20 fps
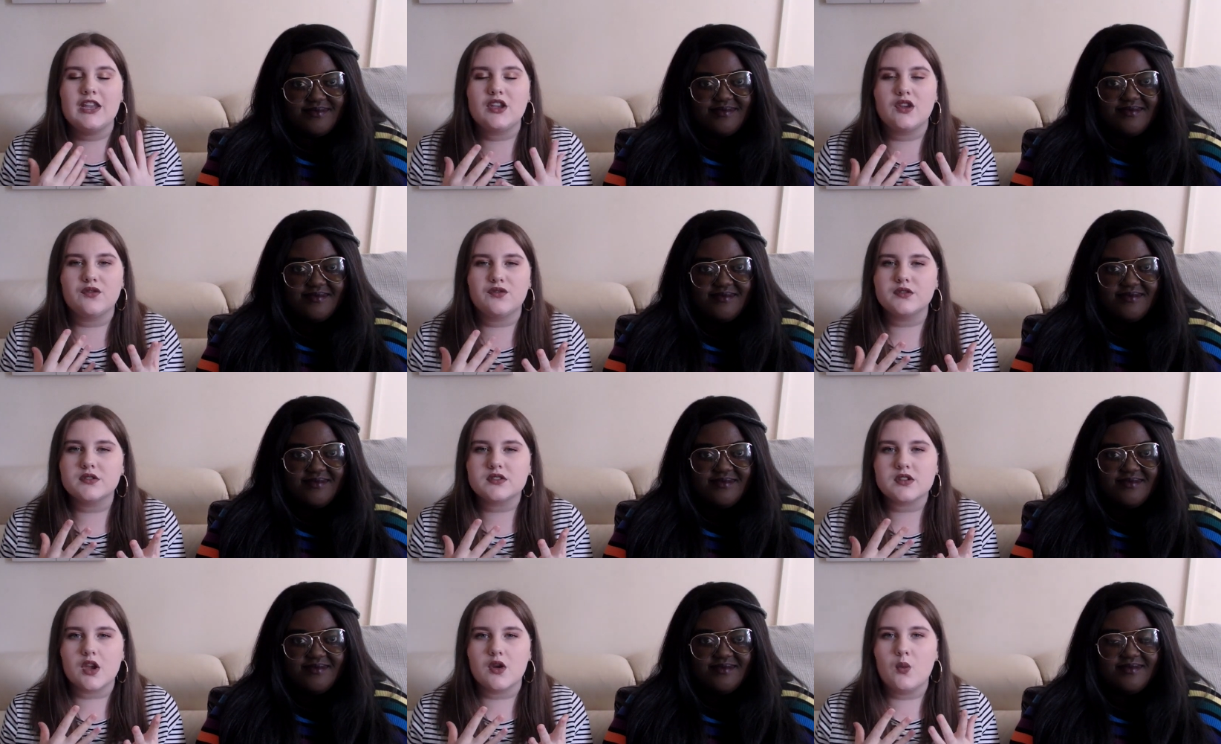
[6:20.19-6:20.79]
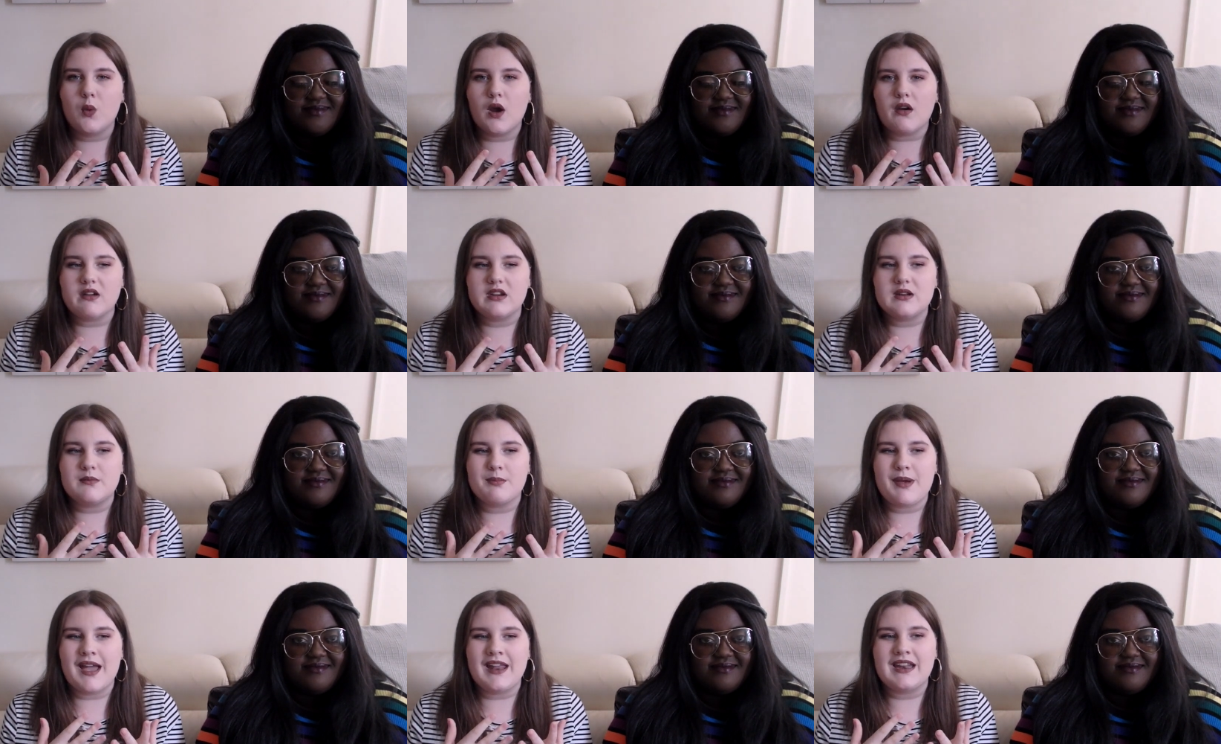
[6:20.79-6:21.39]
Speaker 1: And you can feel so
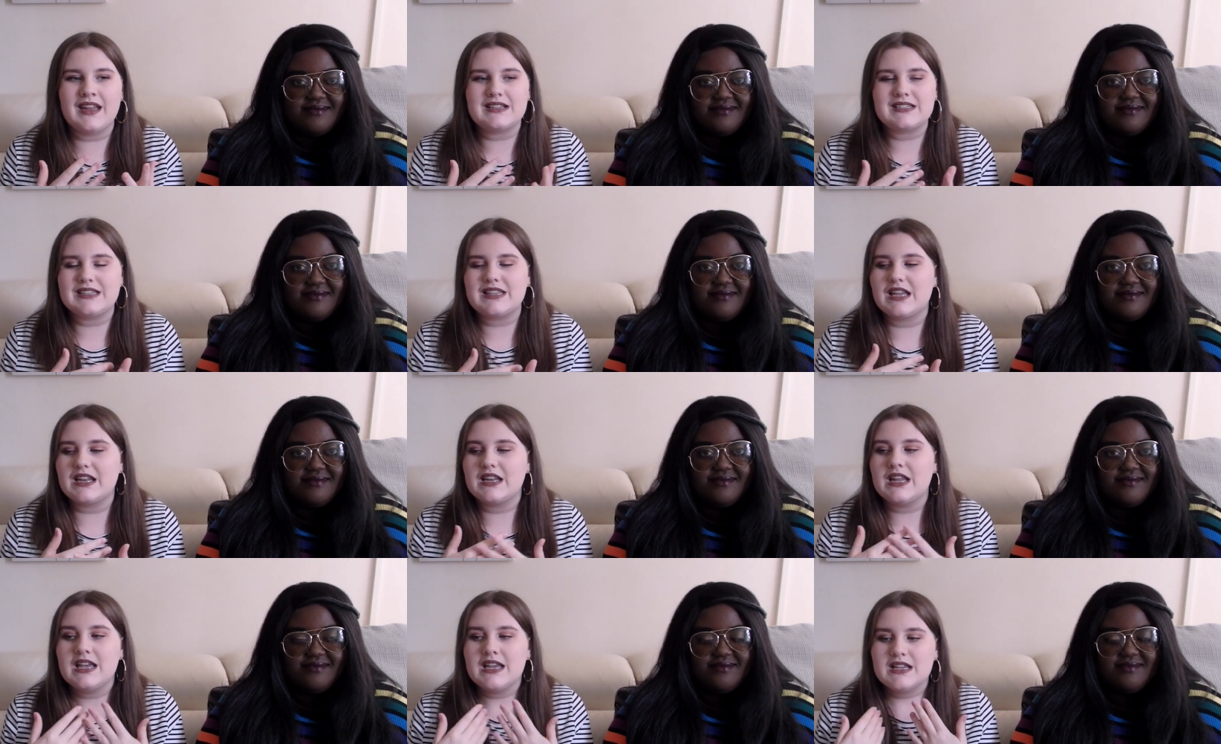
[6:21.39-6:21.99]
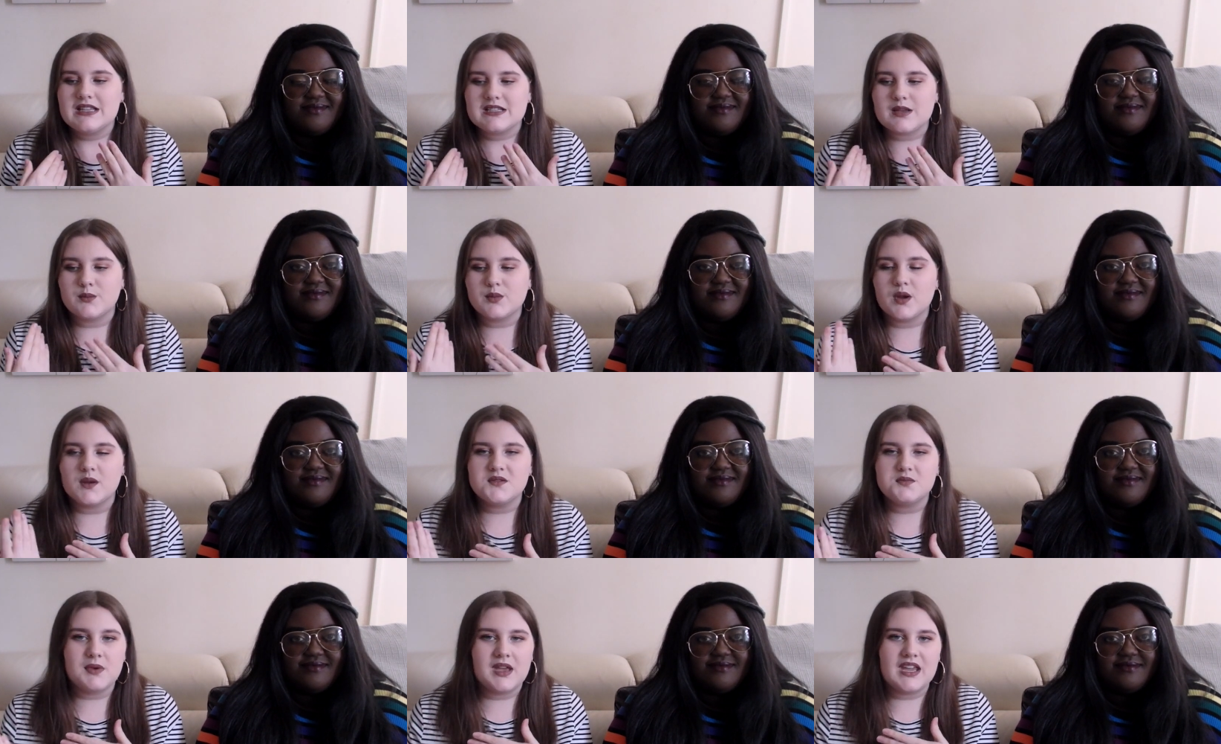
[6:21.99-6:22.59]
worried and panicked, and then
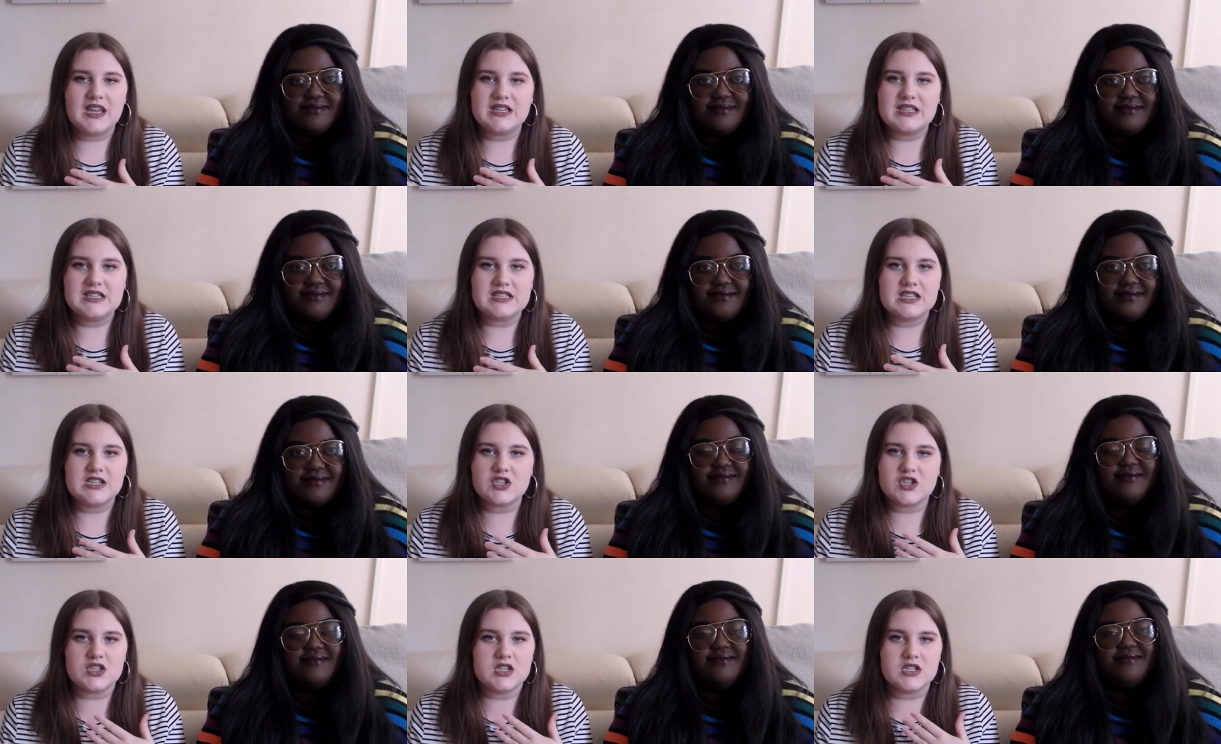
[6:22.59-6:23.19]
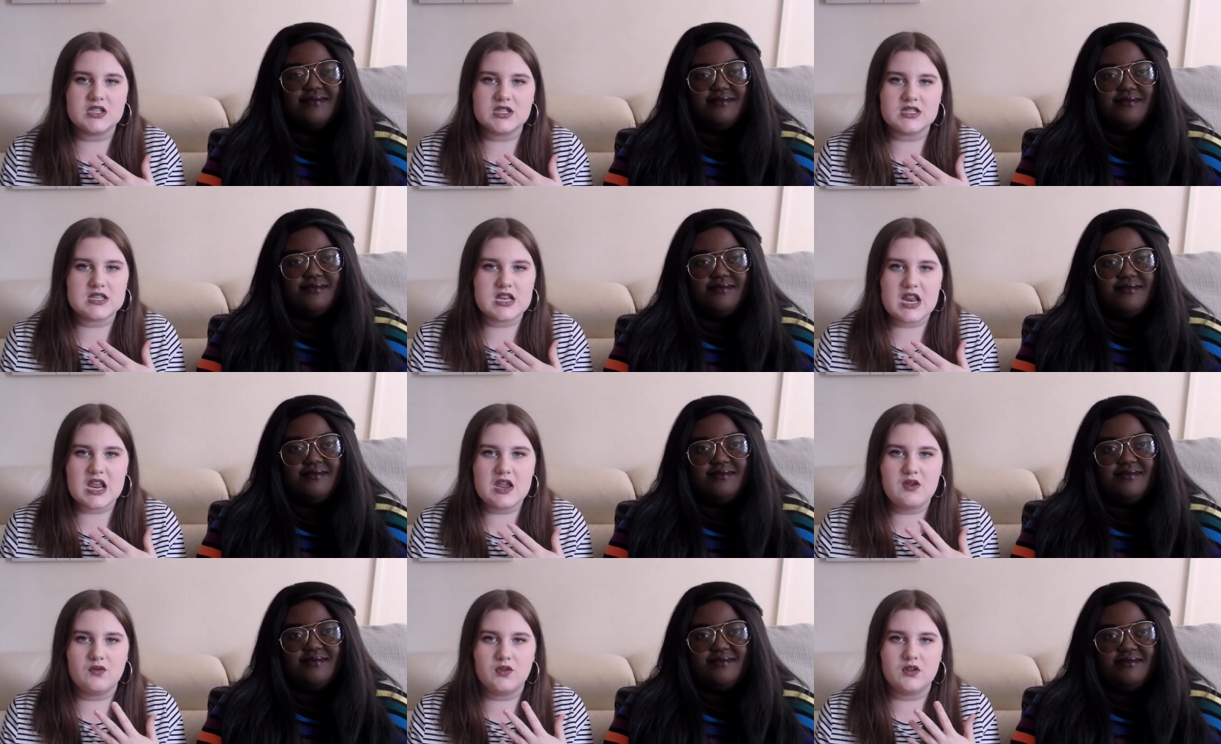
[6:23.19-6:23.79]
sometimes make a decision that
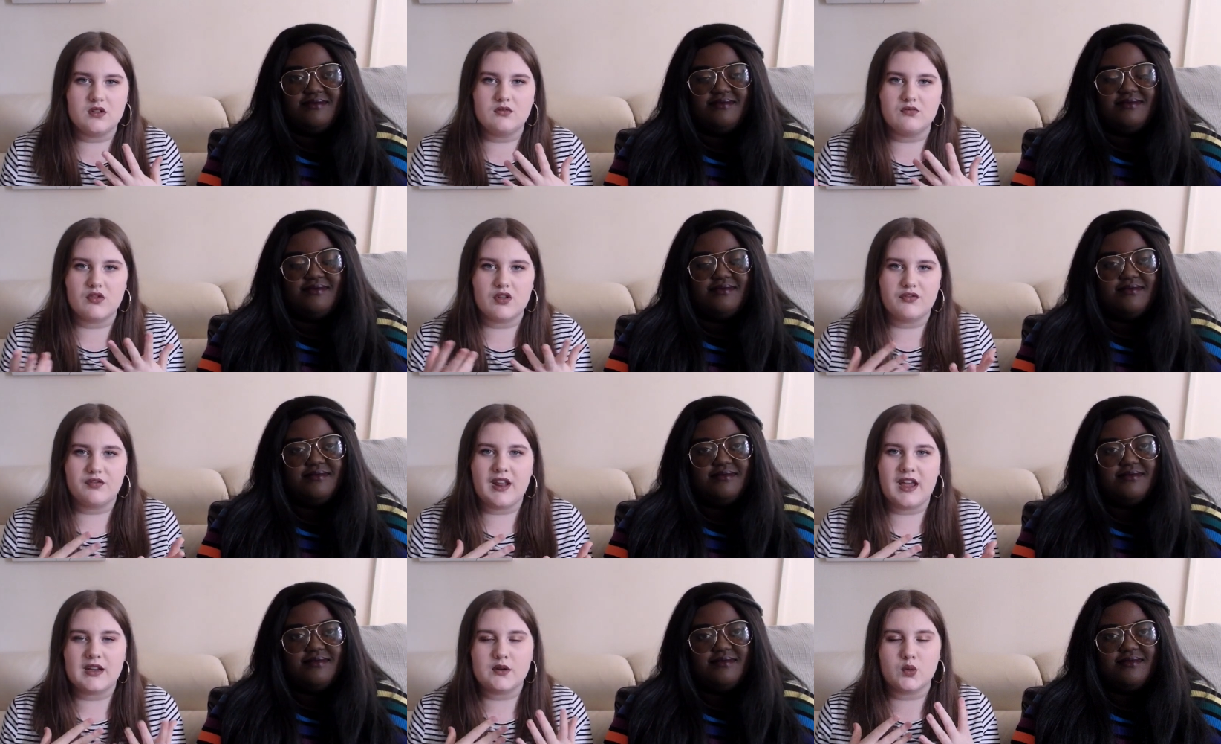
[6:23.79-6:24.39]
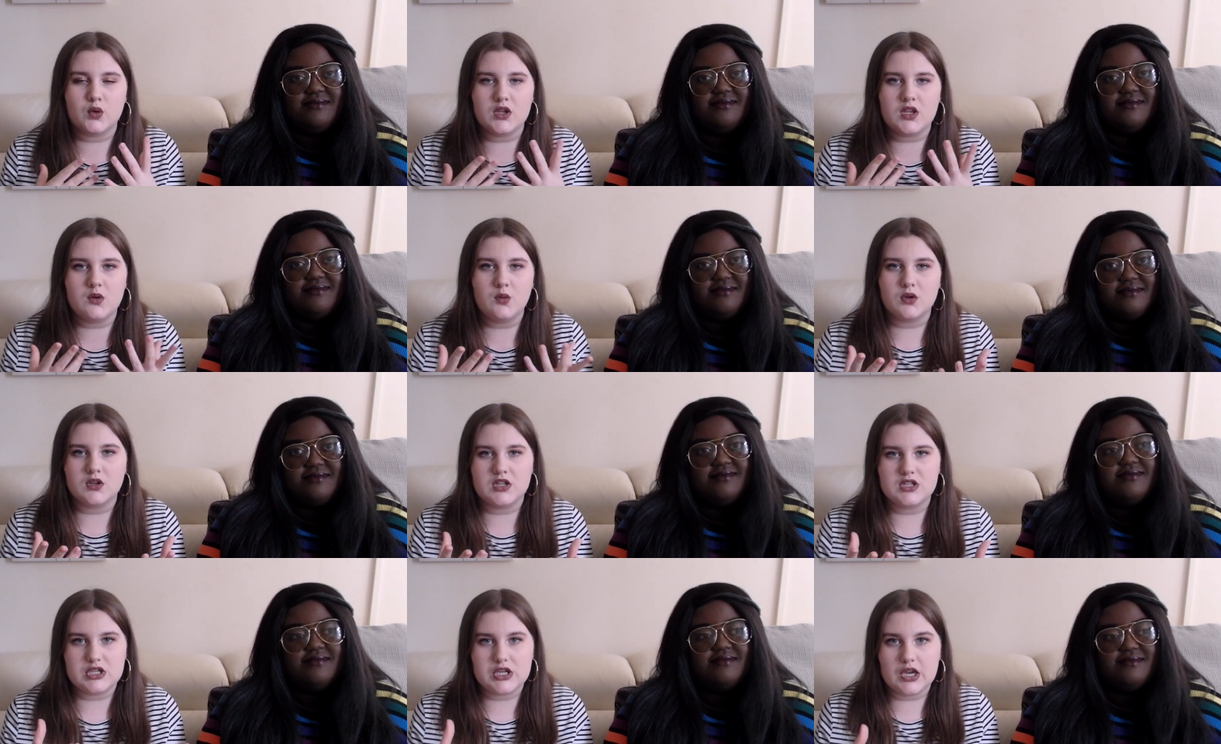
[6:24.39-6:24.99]
doesn't even reflect what
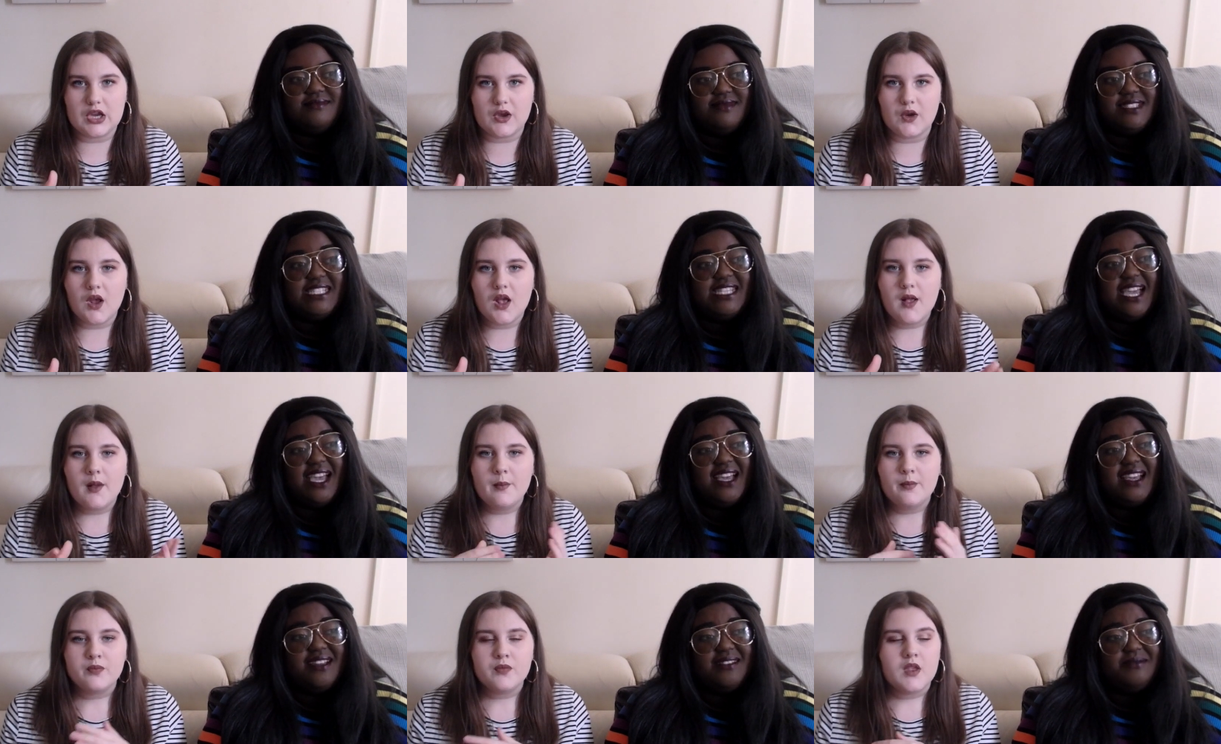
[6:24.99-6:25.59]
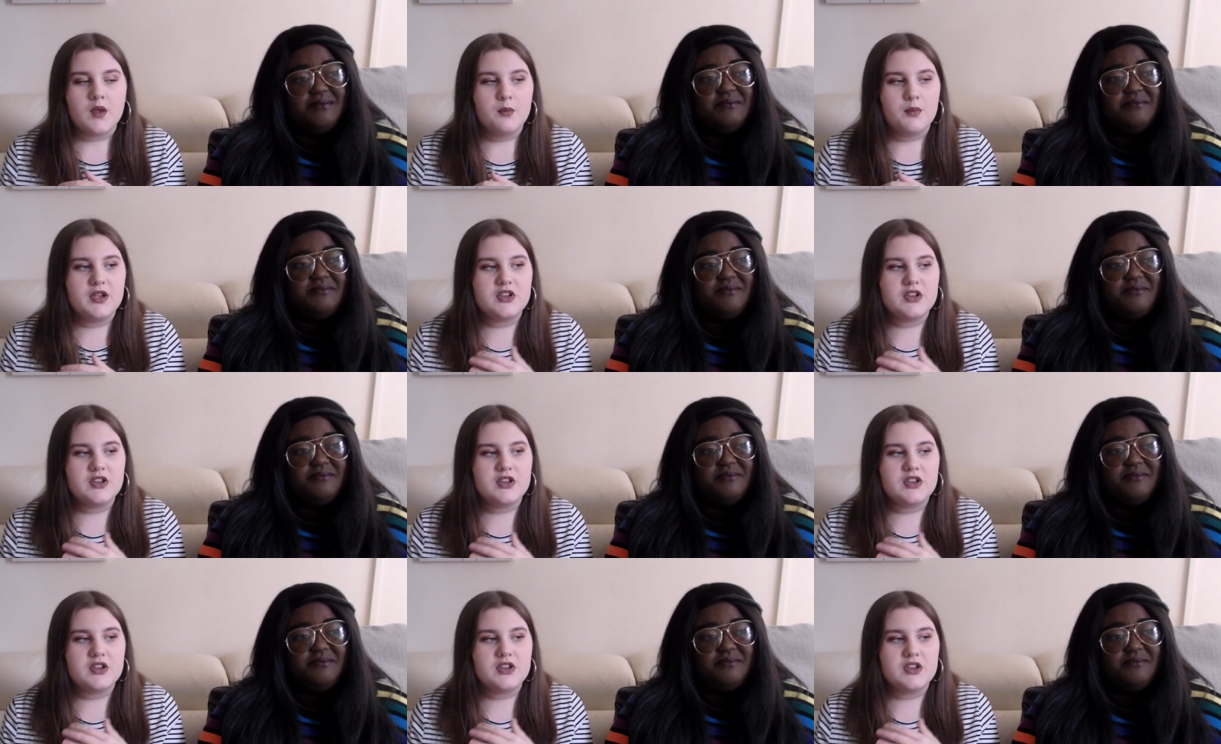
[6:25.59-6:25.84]
you want to do. Yeah.